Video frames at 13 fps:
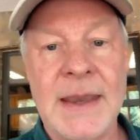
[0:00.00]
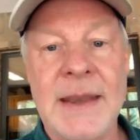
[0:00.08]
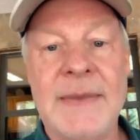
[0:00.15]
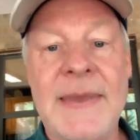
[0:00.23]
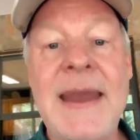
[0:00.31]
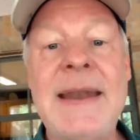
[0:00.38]

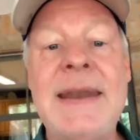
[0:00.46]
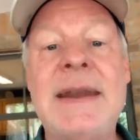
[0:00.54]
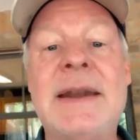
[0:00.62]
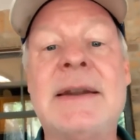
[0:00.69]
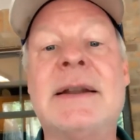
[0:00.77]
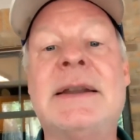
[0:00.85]
They
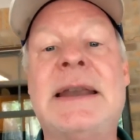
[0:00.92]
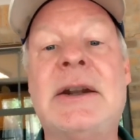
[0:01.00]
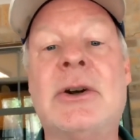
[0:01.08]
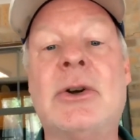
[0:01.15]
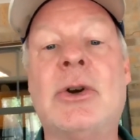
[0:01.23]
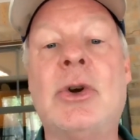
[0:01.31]
needed a
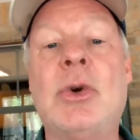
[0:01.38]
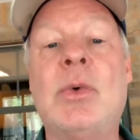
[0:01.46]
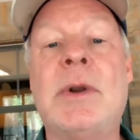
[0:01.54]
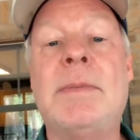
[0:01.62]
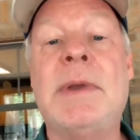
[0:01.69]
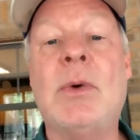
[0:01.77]
leader who
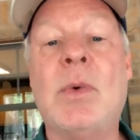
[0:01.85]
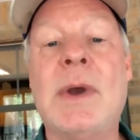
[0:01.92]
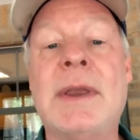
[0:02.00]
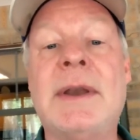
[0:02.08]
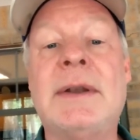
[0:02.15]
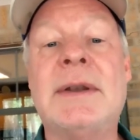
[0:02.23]
would be
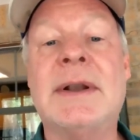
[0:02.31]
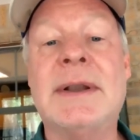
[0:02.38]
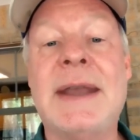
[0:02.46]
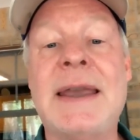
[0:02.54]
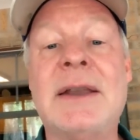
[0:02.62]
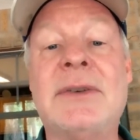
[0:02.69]
willing to
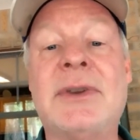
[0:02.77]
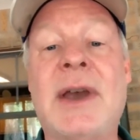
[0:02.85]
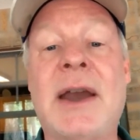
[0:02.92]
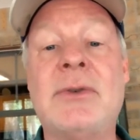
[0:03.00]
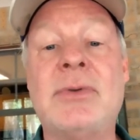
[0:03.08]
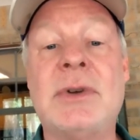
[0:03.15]
lay
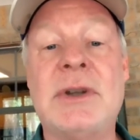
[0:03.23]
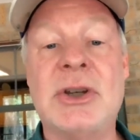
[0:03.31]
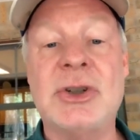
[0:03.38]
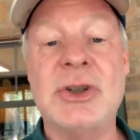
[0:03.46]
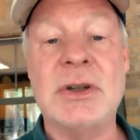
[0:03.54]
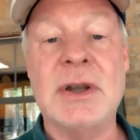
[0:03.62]
aside
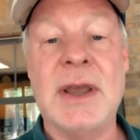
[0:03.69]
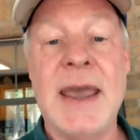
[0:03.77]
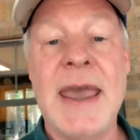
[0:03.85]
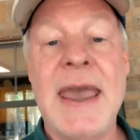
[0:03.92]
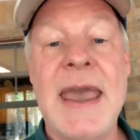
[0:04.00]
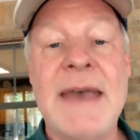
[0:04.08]
tradition
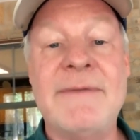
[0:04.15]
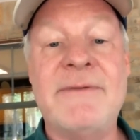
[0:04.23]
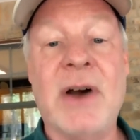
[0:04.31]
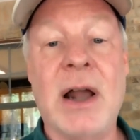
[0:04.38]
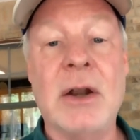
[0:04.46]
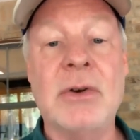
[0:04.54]
and
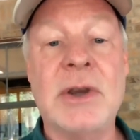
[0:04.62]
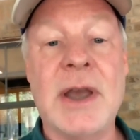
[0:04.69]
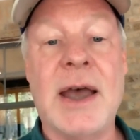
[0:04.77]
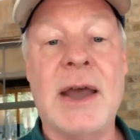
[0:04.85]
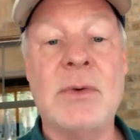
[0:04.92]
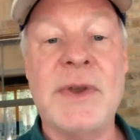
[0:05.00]
follow
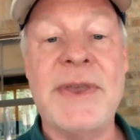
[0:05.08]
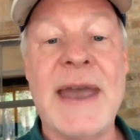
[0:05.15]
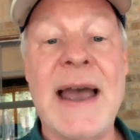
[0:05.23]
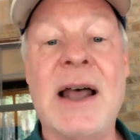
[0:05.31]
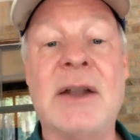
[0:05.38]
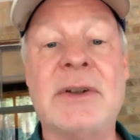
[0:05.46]
God
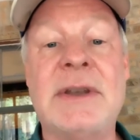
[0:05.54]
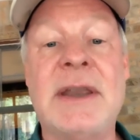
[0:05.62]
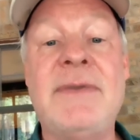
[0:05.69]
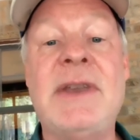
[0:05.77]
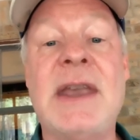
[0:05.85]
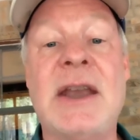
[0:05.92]
without
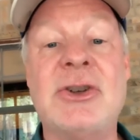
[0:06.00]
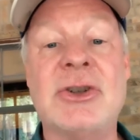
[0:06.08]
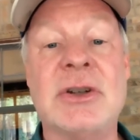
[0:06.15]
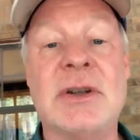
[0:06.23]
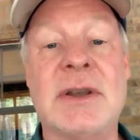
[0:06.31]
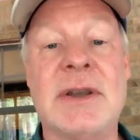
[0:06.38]

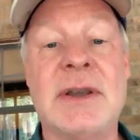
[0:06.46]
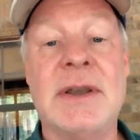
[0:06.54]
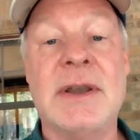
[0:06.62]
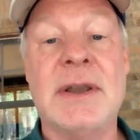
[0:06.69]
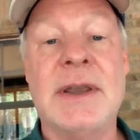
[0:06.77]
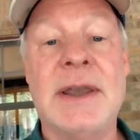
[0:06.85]
deviation
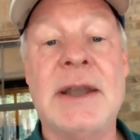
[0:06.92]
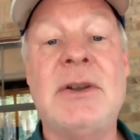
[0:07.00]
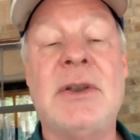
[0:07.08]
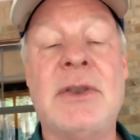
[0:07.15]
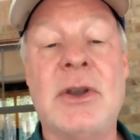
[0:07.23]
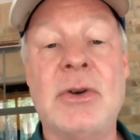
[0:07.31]

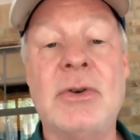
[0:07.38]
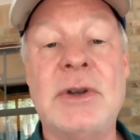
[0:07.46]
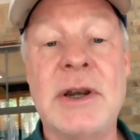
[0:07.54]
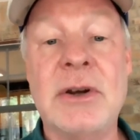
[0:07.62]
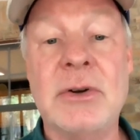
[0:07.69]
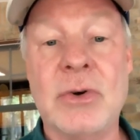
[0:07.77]
into the new
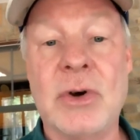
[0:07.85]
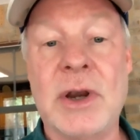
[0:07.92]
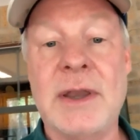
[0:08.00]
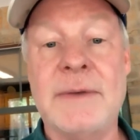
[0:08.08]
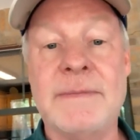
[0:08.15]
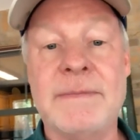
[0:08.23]
territory.